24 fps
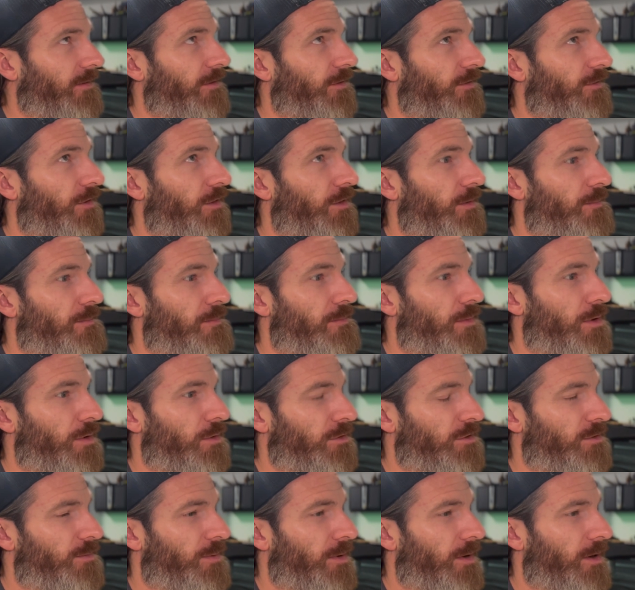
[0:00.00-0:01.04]
for the
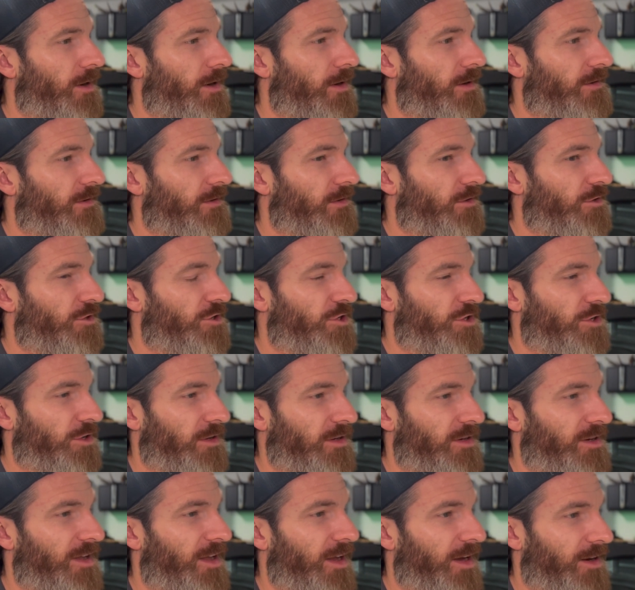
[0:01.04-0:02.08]
most part
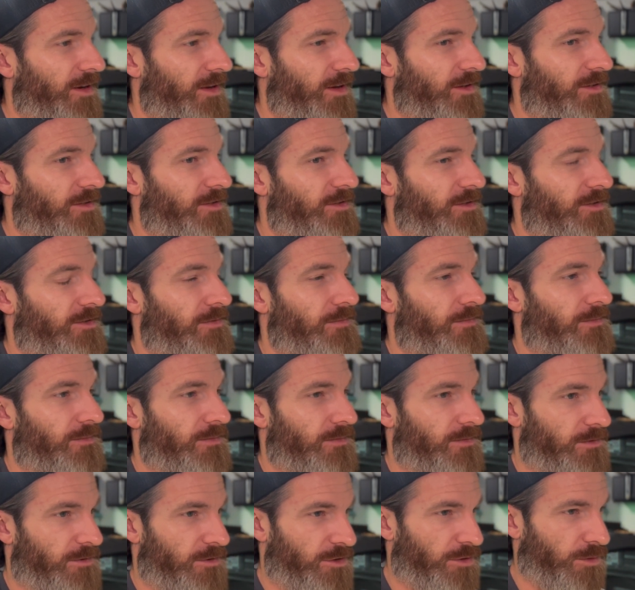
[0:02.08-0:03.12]
should get us
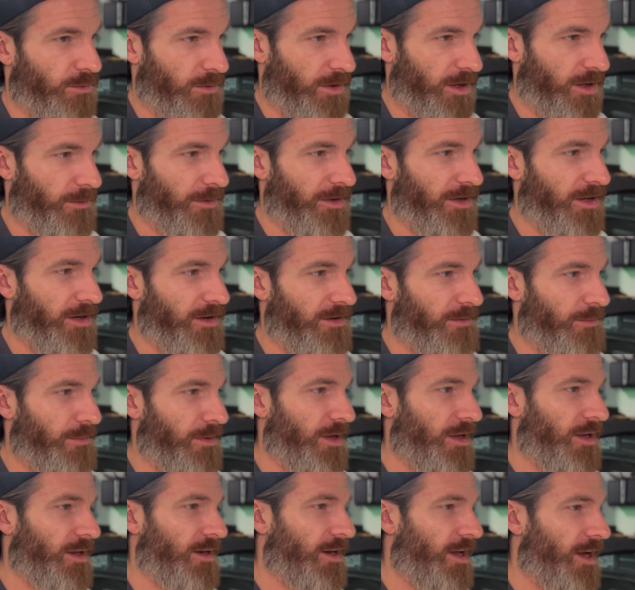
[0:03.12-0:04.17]
to where we need to
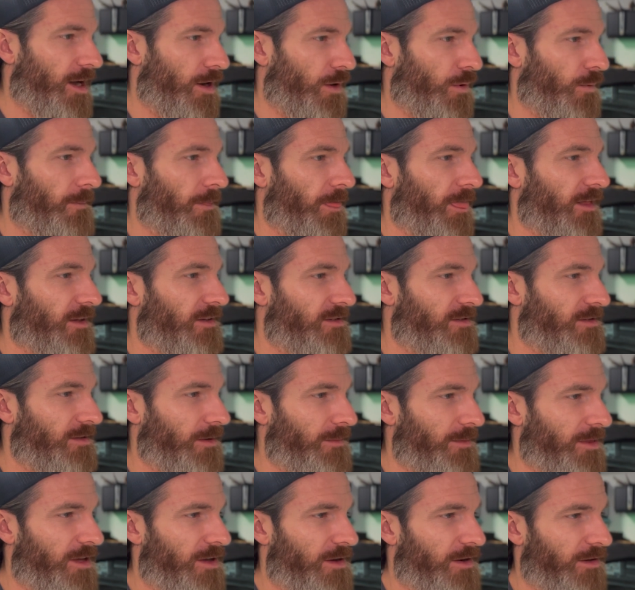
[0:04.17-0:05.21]
be. Now,
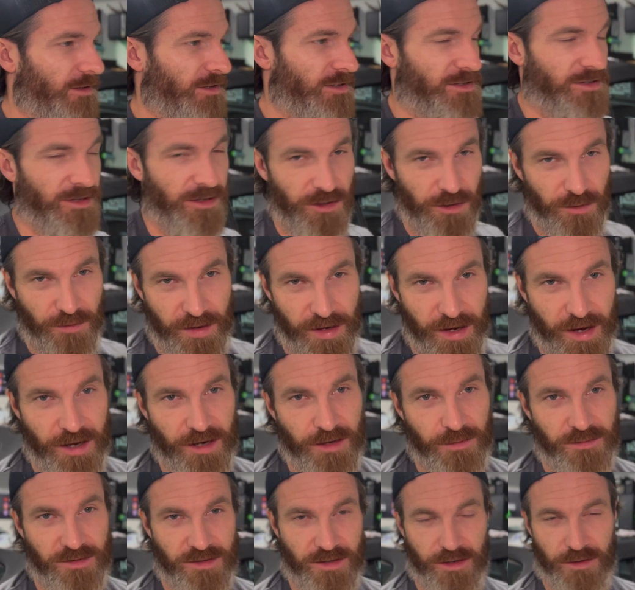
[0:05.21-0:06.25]
some of the auxiliary
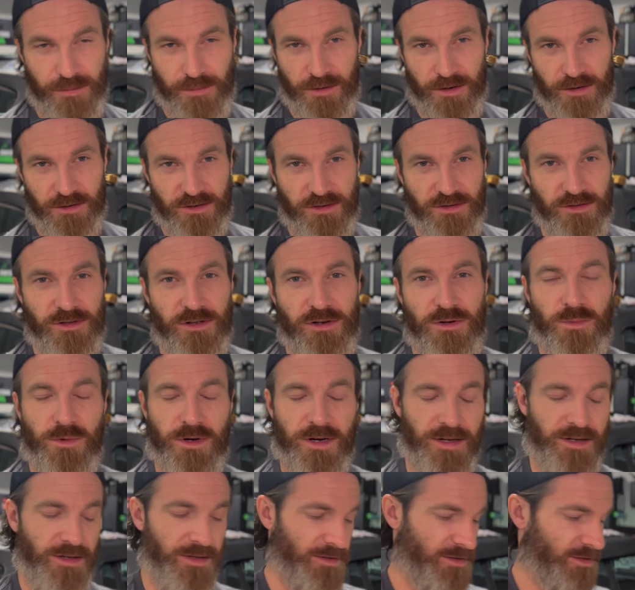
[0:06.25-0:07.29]
items that a person's going to
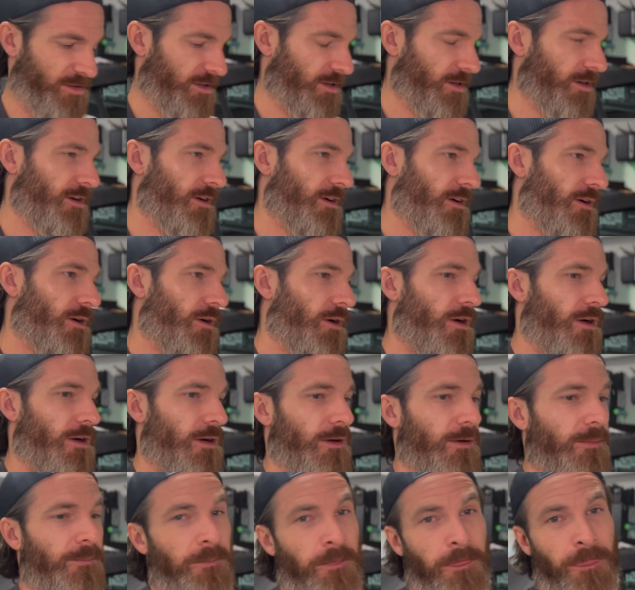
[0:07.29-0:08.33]
want to consider
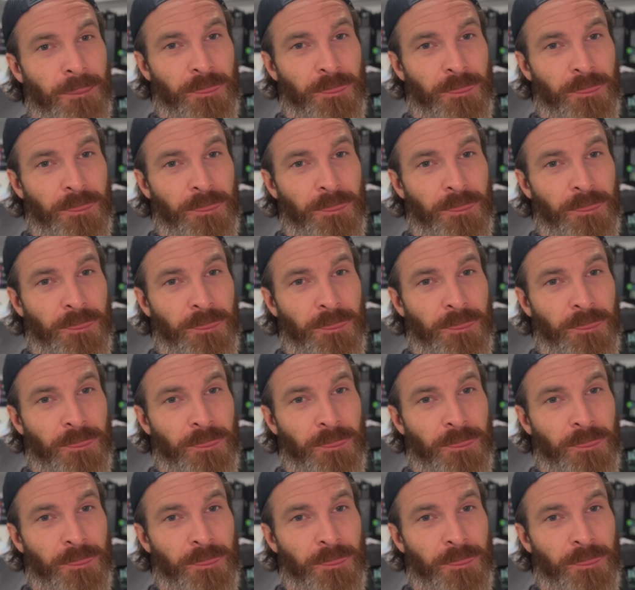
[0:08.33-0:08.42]
are,